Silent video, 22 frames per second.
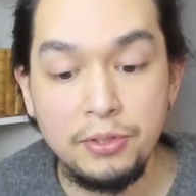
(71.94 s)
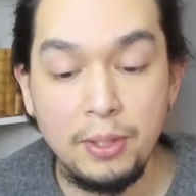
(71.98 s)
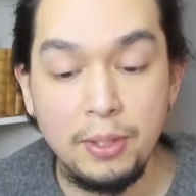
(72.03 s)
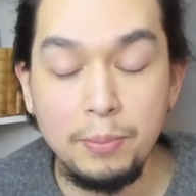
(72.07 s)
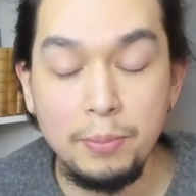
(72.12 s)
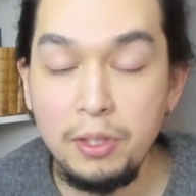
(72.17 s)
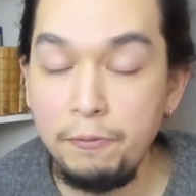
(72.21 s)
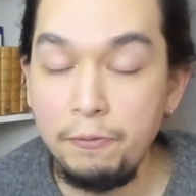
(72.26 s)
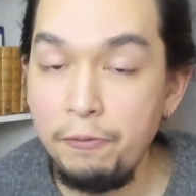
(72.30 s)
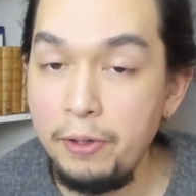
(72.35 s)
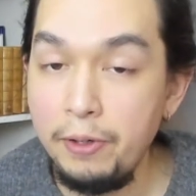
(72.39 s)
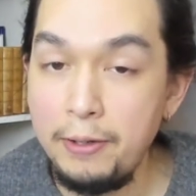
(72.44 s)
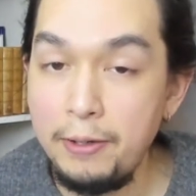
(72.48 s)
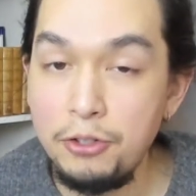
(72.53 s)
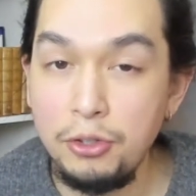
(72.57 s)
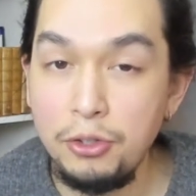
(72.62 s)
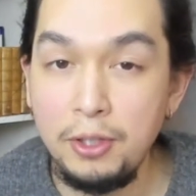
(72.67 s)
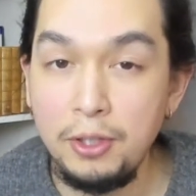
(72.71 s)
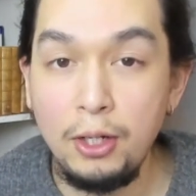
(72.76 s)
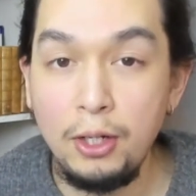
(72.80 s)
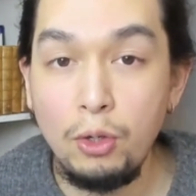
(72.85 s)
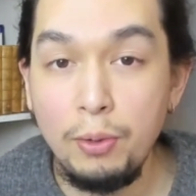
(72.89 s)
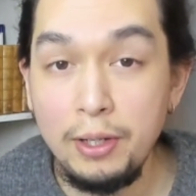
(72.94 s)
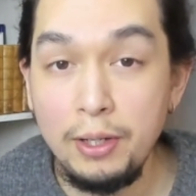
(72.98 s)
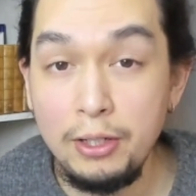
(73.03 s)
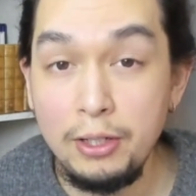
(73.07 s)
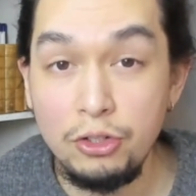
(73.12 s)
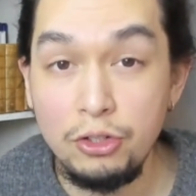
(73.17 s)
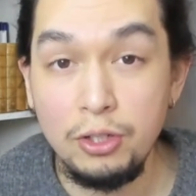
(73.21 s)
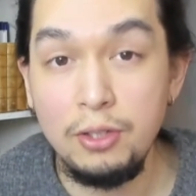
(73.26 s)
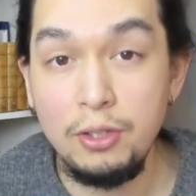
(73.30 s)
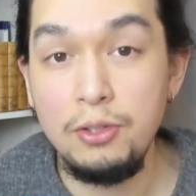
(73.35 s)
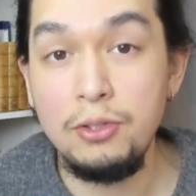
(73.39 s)
differential
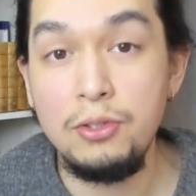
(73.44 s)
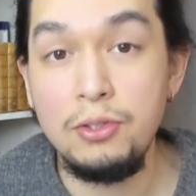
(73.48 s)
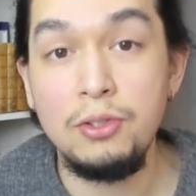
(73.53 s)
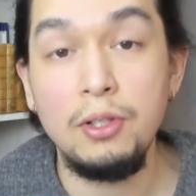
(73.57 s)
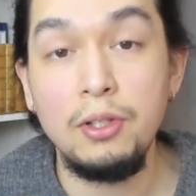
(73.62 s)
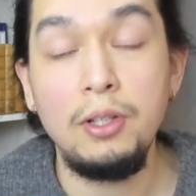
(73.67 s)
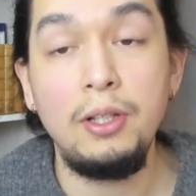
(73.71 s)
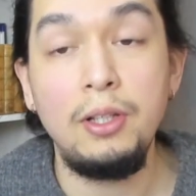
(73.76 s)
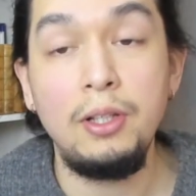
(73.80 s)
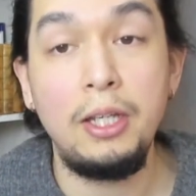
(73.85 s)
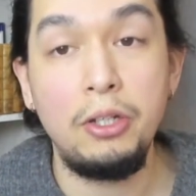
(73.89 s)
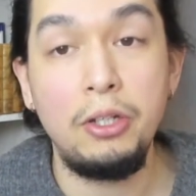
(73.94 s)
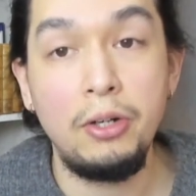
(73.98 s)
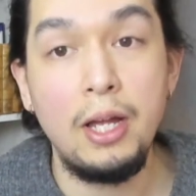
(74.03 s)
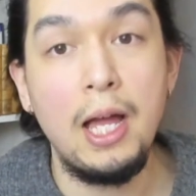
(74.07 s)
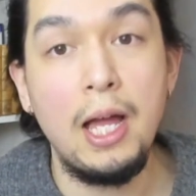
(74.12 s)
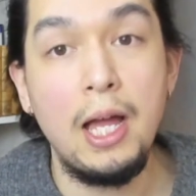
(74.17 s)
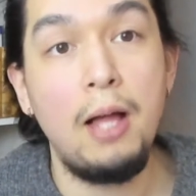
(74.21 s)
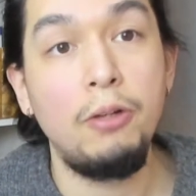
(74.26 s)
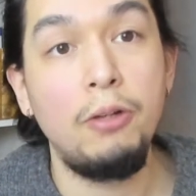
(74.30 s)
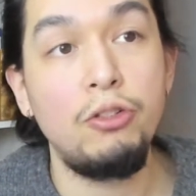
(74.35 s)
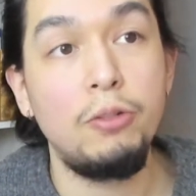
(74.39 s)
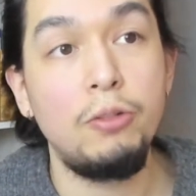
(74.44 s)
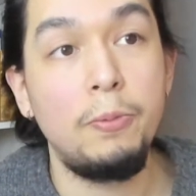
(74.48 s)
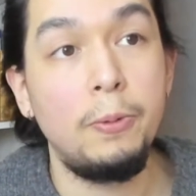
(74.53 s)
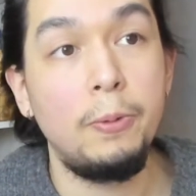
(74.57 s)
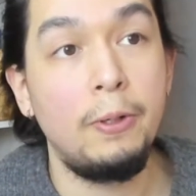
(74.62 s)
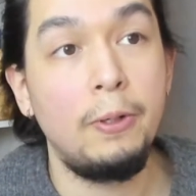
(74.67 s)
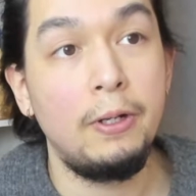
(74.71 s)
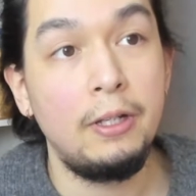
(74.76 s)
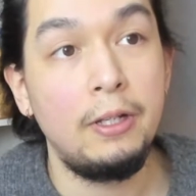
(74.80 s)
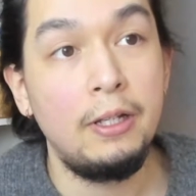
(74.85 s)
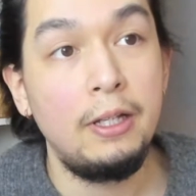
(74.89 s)
equations, linear
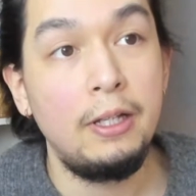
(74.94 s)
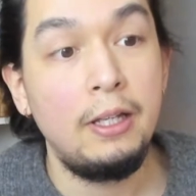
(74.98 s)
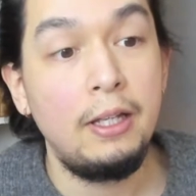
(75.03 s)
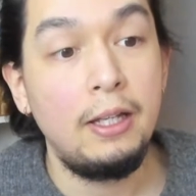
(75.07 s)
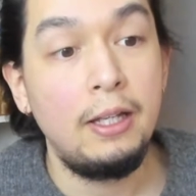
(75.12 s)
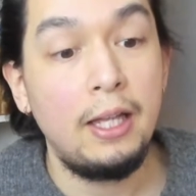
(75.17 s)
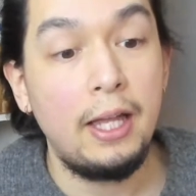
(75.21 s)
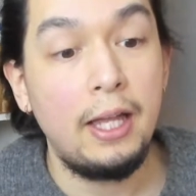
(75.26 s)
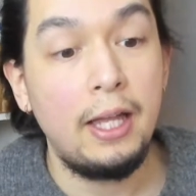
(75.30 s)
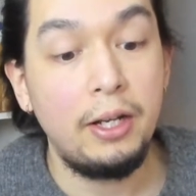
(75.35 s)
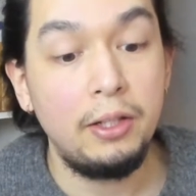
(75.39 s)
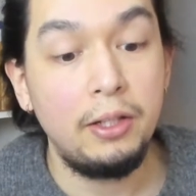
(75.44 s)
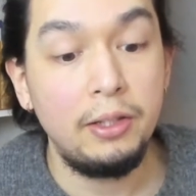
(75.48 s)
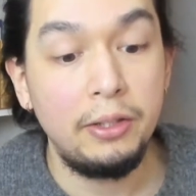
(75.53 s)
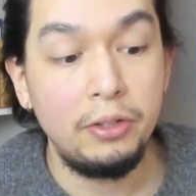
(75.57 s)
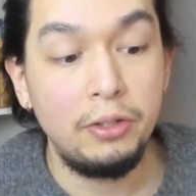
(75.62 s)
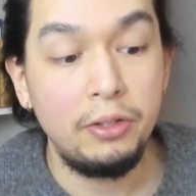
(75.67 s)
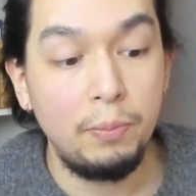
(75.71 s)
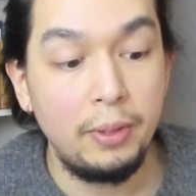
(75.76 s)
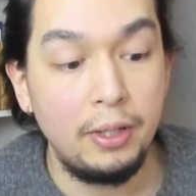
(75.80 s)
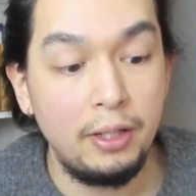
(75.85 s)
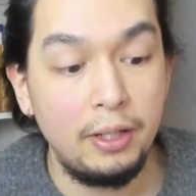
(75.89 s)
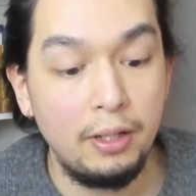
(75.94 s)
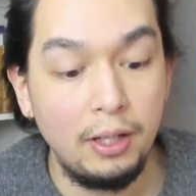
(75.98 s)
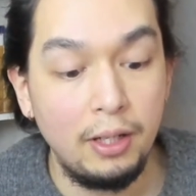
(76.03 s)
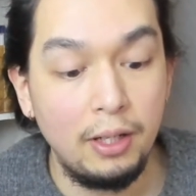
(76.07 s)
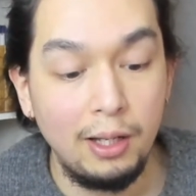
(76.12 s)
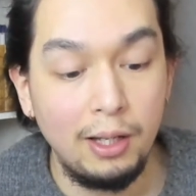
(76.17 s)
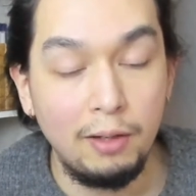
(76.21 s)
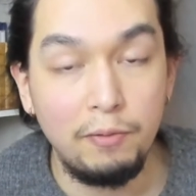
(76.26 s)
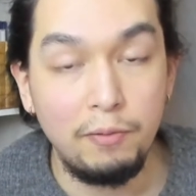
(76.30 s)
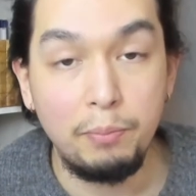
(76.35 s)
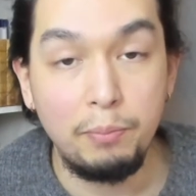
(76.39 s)
algebra, and a little bit
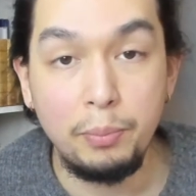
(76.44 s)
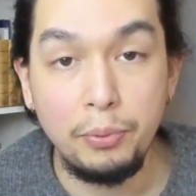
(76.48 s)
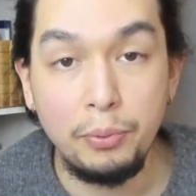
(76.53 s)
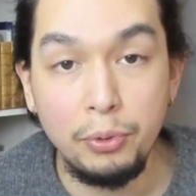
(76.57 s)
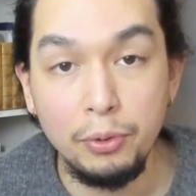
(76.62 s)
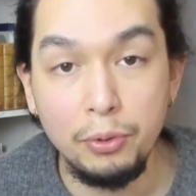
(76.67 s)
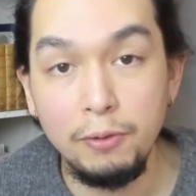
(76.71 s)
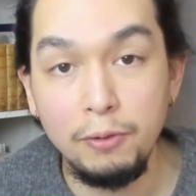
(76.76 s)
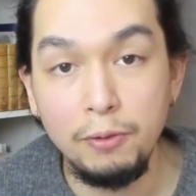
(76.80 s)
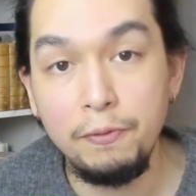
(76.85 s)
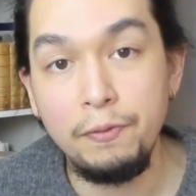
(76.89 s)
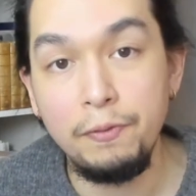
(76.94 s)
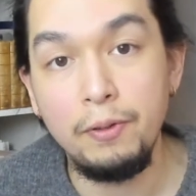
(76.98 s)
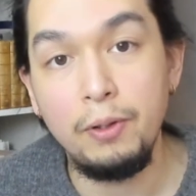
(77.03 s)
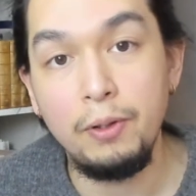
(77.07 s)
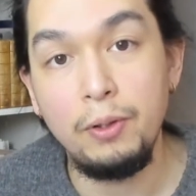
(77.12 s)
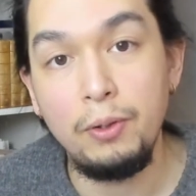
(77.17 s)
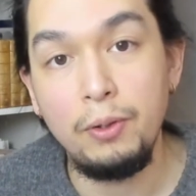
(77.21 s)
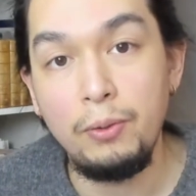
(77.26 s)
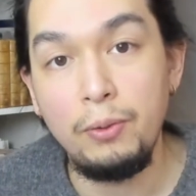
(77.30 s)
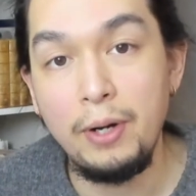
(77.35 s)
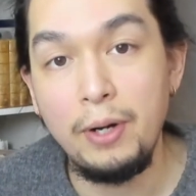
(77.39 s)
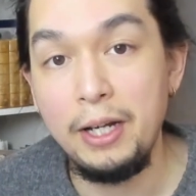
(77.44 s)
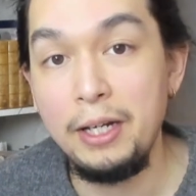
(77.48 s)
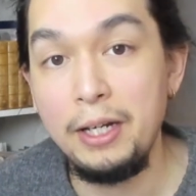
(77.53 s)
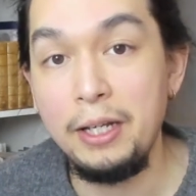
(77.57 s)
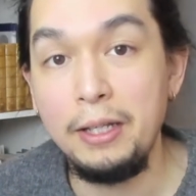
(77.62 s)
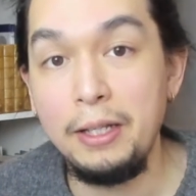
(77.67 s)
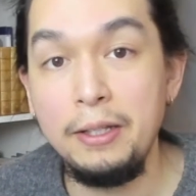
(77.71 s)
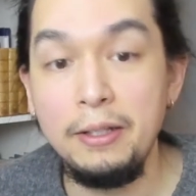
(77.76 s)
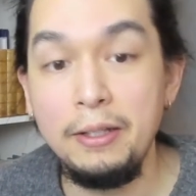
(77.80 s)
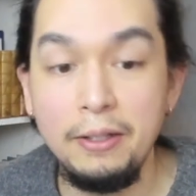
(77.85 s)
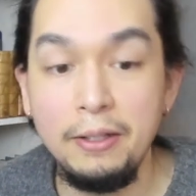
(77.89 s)
of proof writing.
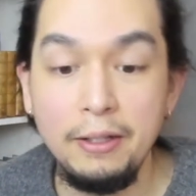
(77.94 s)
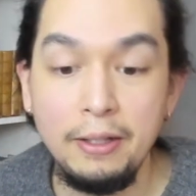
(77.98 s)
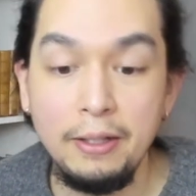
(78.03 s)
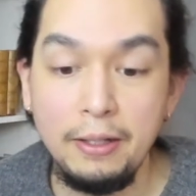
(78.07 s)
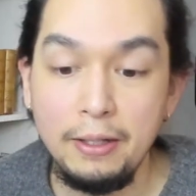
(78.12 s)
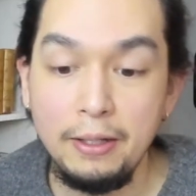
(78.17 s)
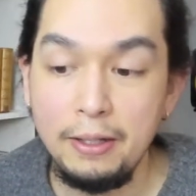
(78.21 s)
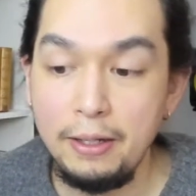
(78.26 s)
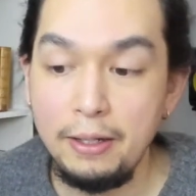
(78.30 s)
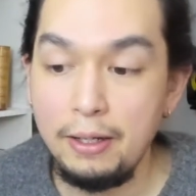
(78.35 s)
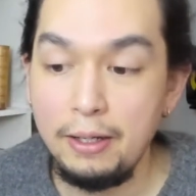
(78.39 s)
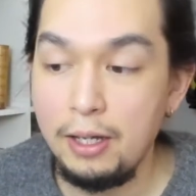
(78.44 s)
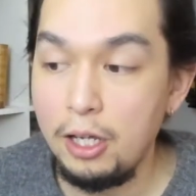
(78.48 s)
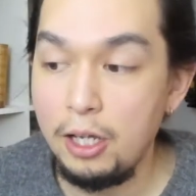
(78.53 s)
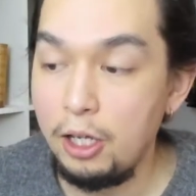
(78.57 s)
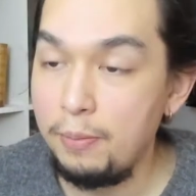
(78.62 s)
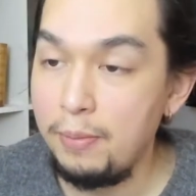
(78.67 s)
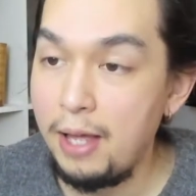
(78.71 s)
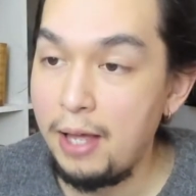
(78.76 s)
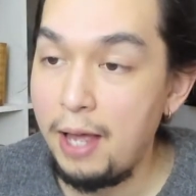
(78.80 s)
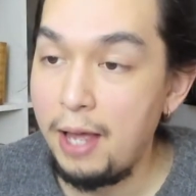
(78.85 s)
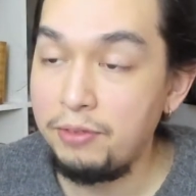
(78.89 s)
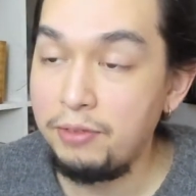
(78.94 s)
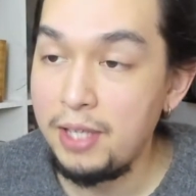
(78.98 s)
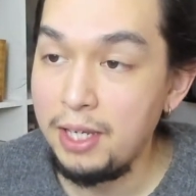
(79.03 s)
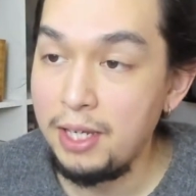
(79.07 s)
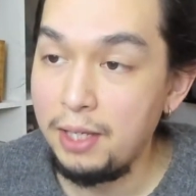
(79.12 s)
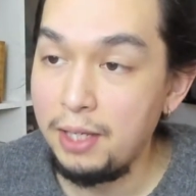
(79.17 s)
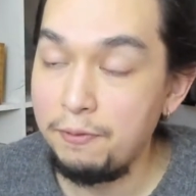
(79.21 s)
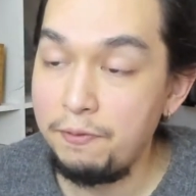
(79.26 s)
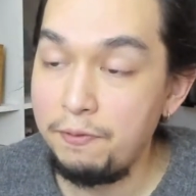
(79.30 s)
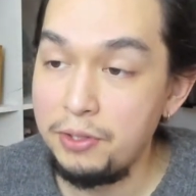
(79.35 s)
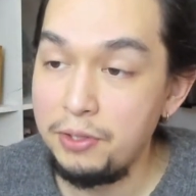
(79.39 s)
I've
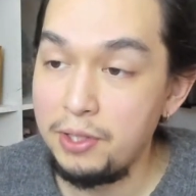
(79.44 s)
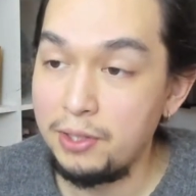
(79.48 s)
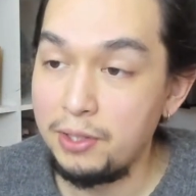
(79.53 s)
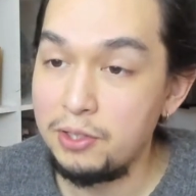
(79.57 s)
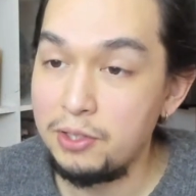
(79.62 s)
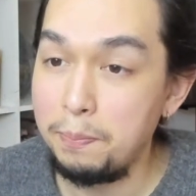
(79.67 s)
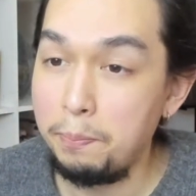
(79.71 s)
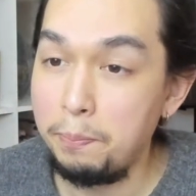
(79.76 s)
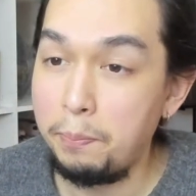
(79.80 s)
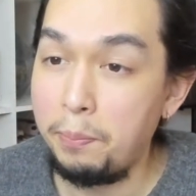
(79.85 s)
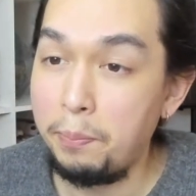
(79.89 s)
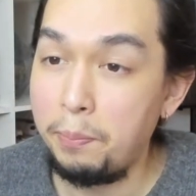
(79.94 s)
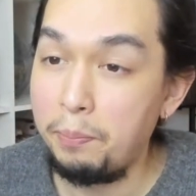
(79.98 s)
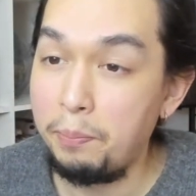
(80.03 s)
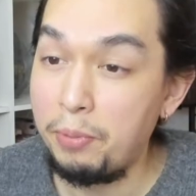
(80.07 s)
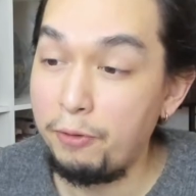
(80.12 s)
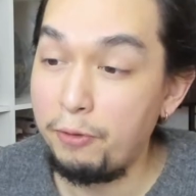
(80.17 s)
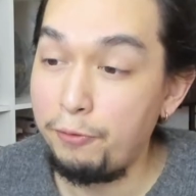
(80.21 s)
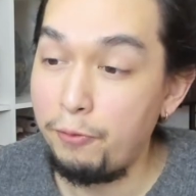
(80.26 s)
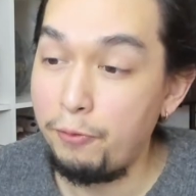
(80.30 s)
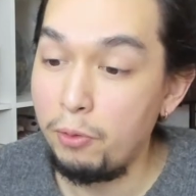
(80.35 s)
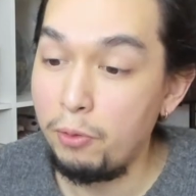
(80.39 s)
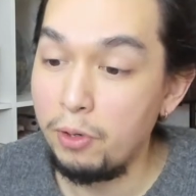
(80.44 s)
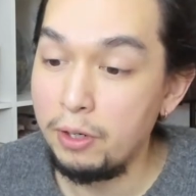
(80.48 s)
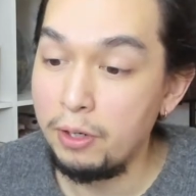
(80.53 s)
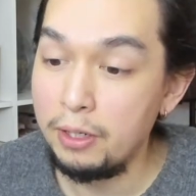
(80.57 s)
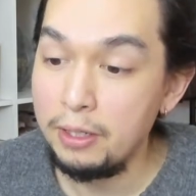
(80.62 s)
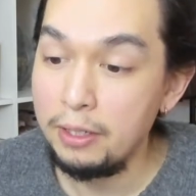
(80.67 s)
taken physics before,